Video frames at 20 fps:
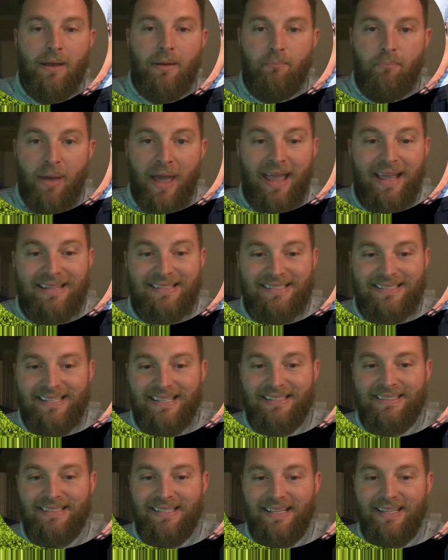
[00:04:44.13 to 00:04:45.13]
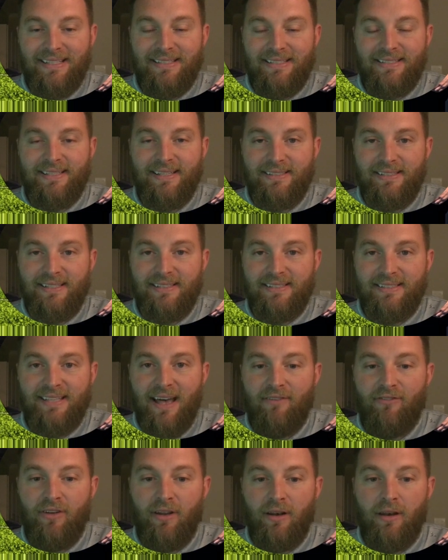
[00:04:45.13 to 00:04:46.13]
Paid
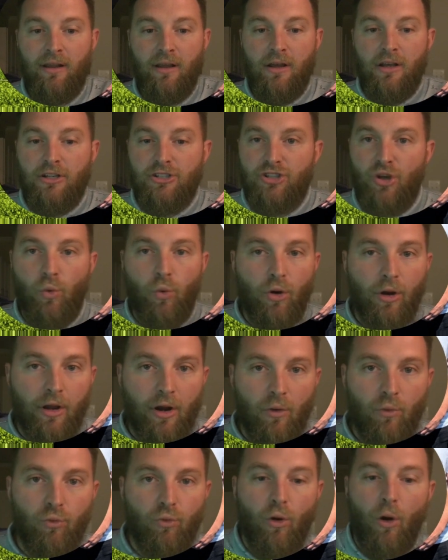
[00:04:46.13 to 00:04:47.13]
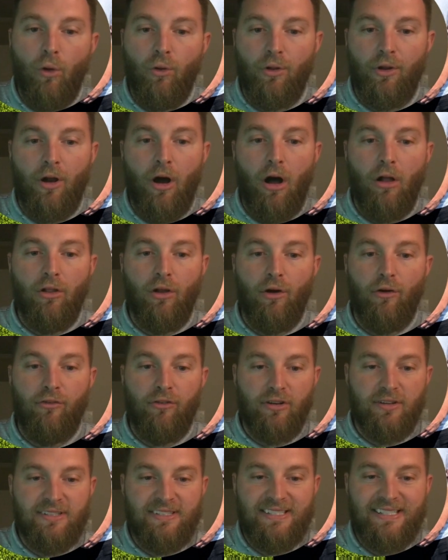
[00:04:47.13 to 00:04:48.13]
16.67. So we're going to roll it all
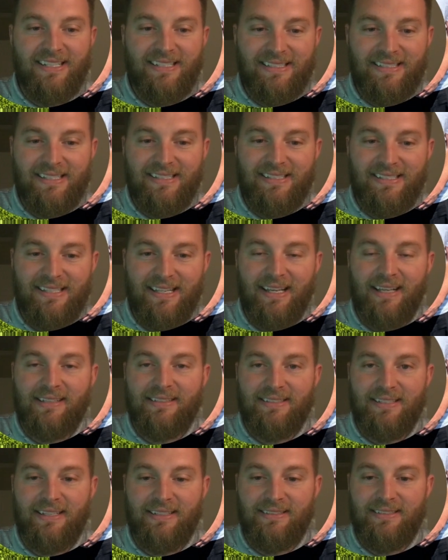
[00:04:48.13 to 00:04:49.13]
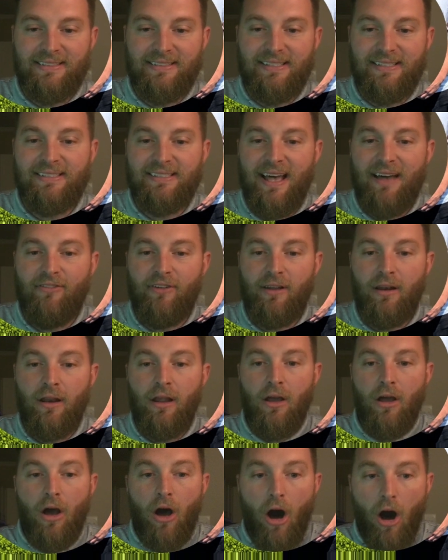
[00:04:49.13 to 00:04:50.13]
over. 66.67
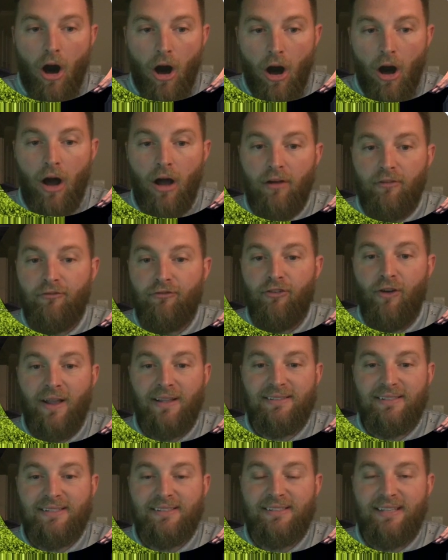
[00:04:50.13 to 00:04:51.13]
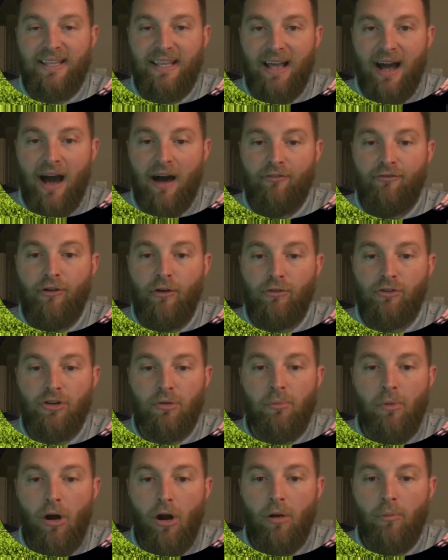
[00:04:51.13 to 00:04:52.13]
on Francis Tiafo
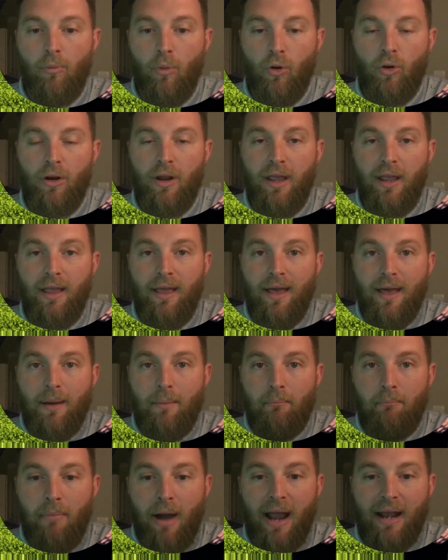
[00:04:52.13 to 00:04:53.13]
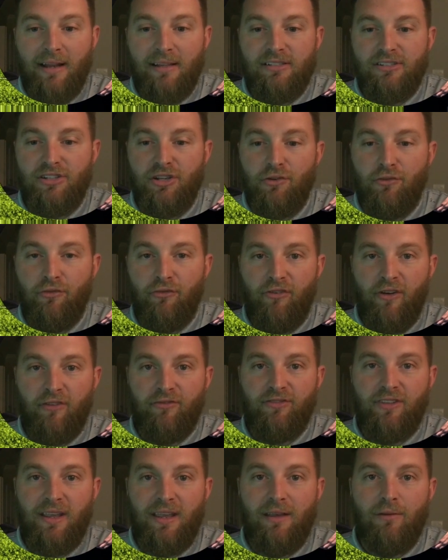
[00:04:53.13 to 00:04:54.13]
tomorrow morning, minus
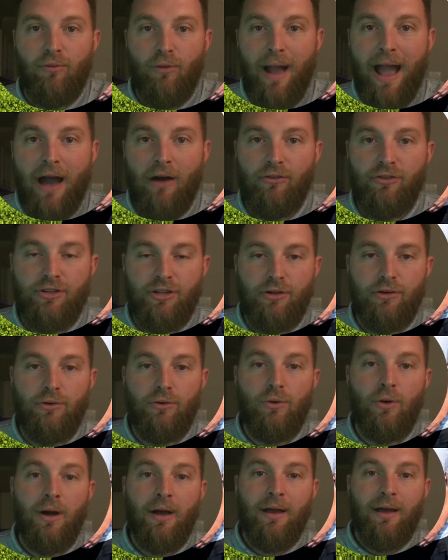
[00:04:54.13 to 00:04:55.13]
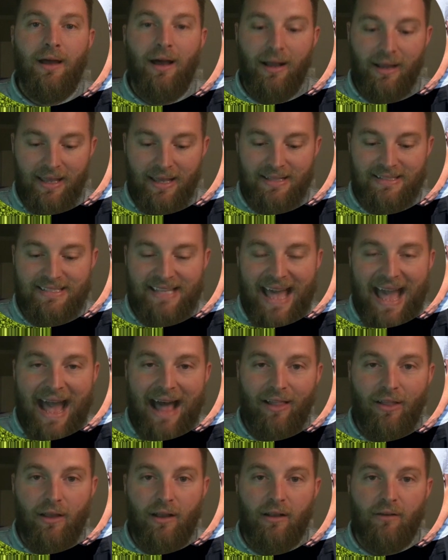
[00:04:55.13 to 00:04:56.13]
250 round 2 against
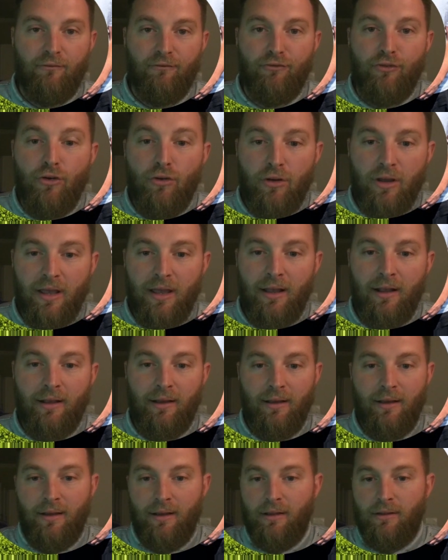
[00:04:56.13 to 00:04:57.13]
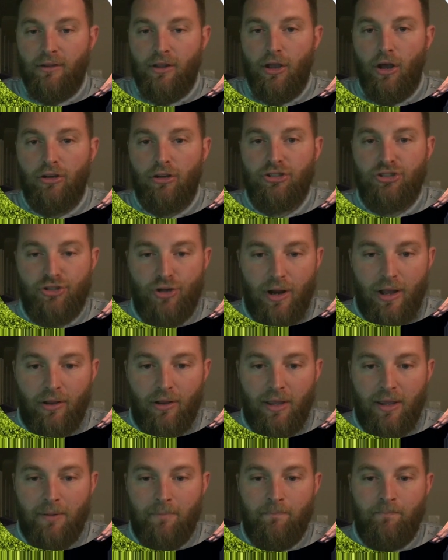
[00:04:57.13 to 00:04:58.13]
Alec Vukic, the
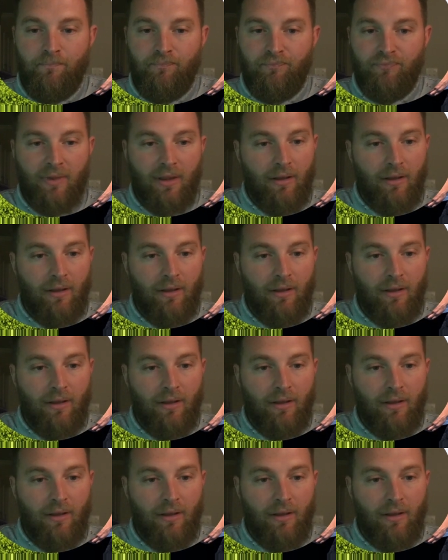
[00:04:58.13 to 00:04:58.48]
Australian.